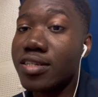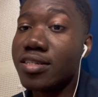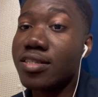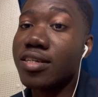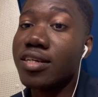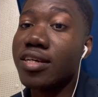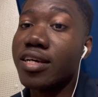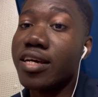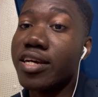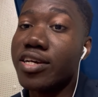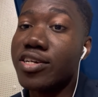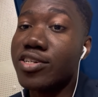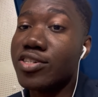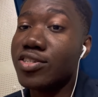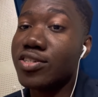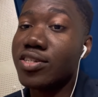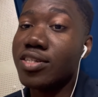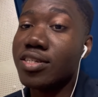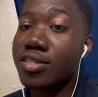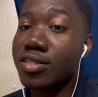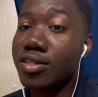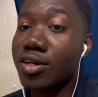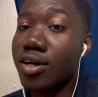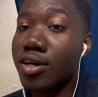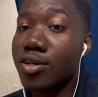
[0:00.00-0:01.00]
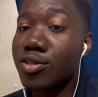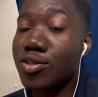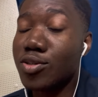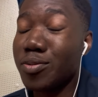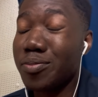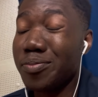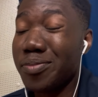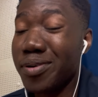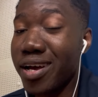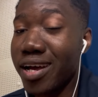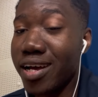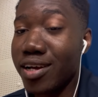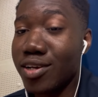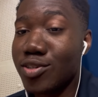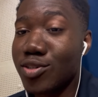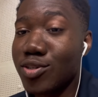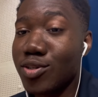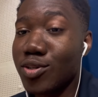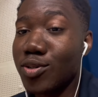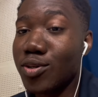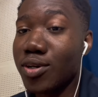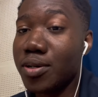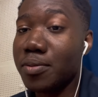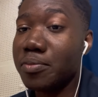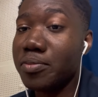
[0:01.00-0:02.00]
The H T's got your back,
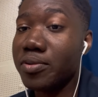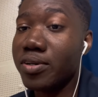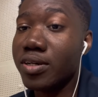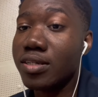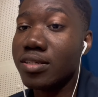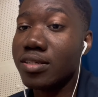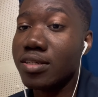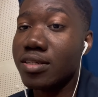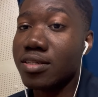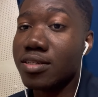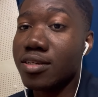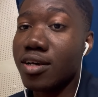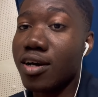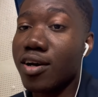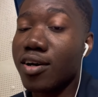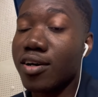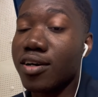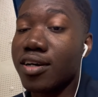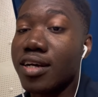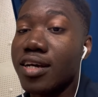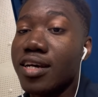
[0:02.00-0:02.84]
so embrace the suck.